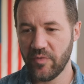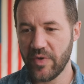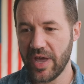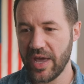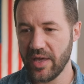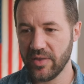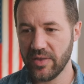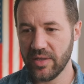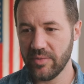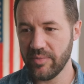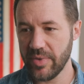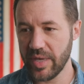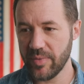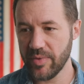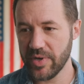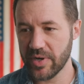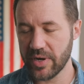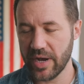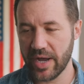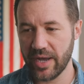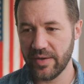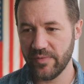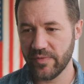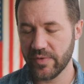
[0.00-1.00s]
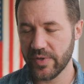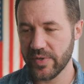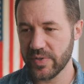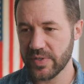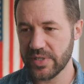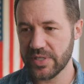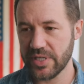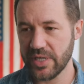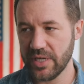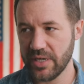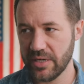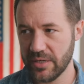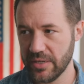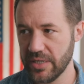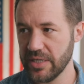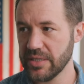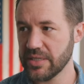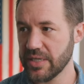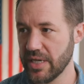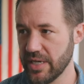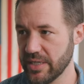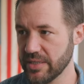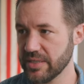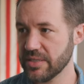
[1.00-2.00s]
found that maybe your high frequency hearing
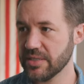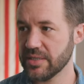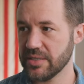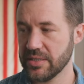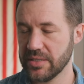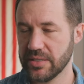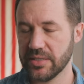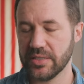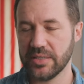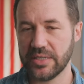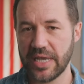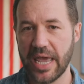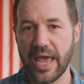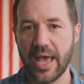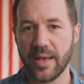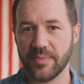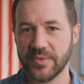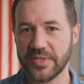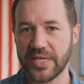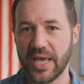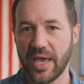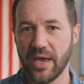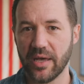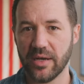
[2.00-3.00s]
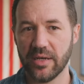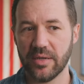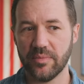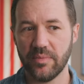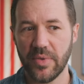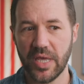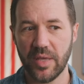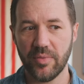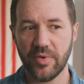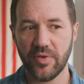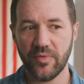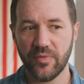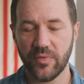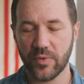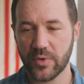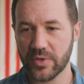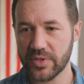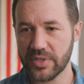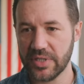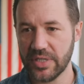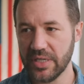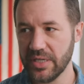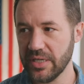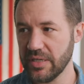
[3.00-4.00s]
test taps out at maybe
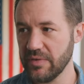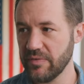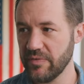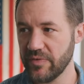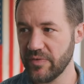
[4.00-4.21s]
fourteen,